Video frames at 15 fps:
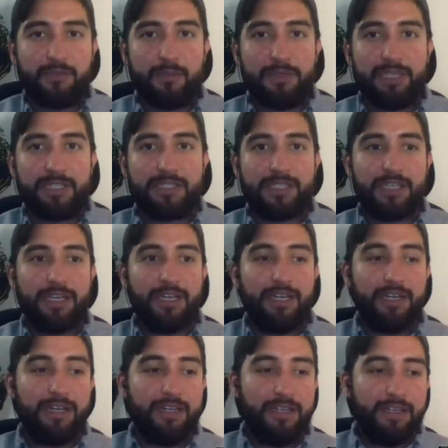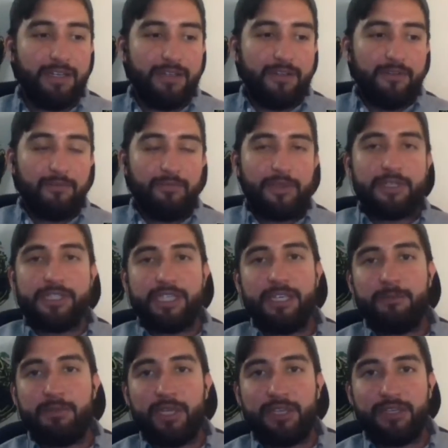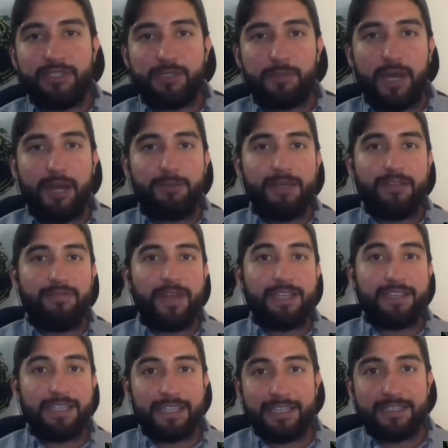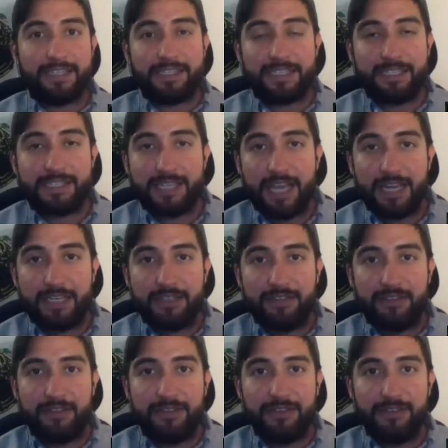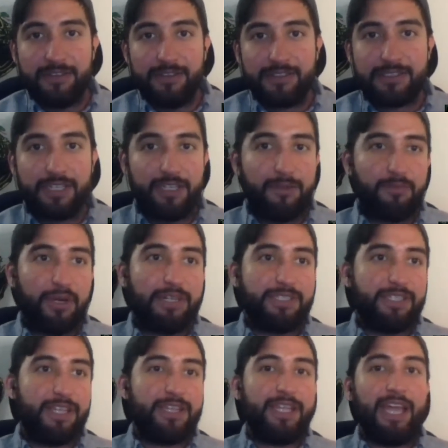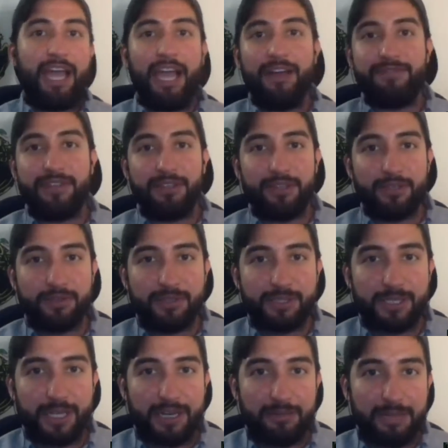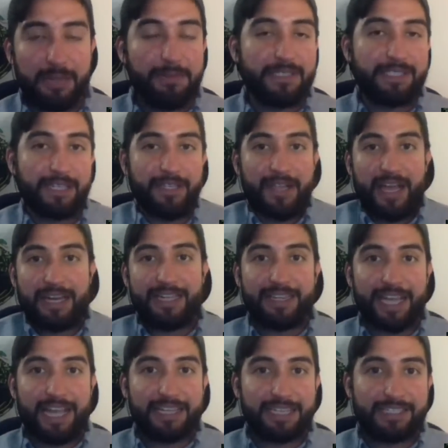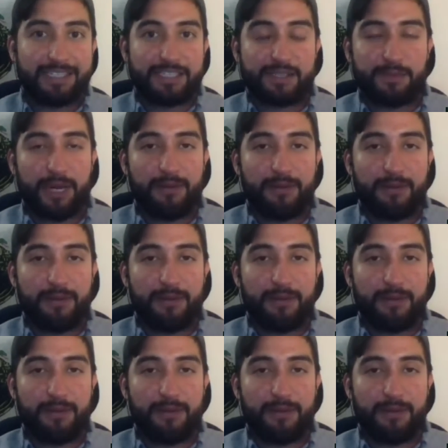Maybe it's the team being inspired by the fact that it is a centennial celebration, that they have the new stadium. Maybe it's a lot of that's inspiring.